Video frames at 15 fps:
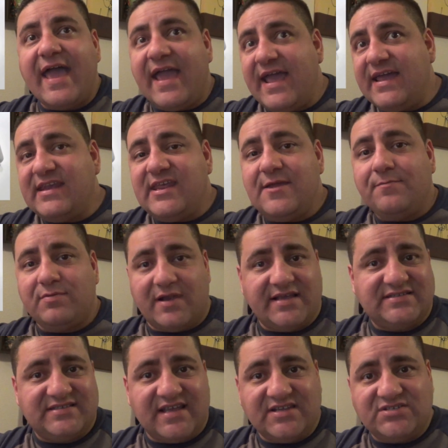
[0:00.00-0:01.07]
any
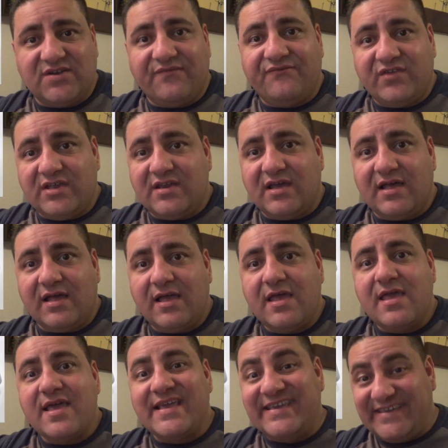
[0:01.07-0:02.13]
PlayStation Vita
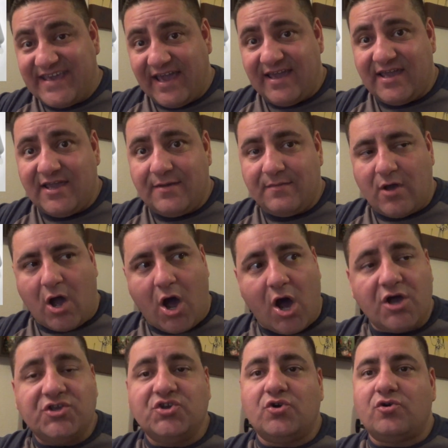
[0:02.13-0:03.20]
game
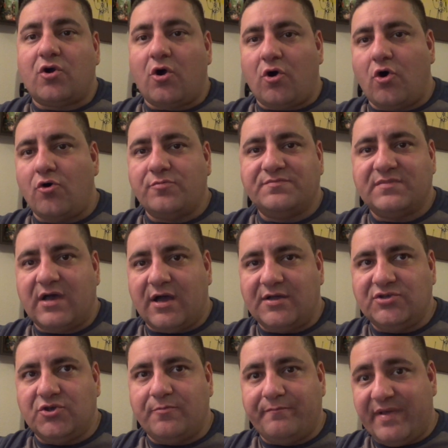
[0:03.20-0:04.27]
on your home,
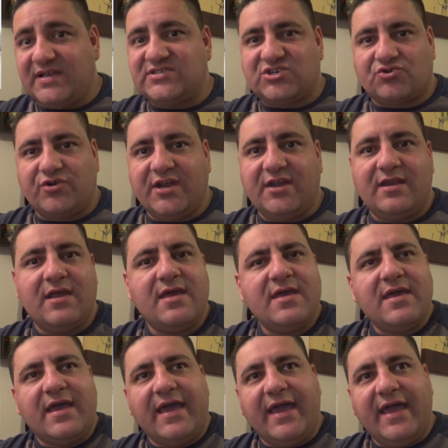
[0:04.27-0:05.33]
on your big screen.
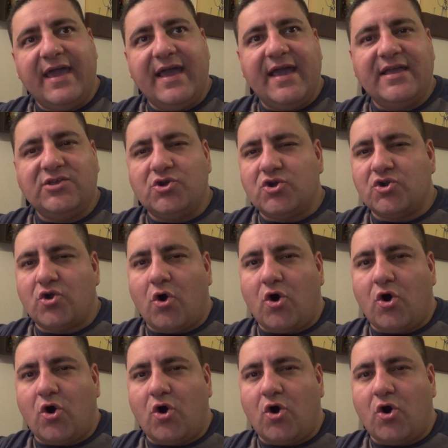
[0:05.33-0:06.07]
And you can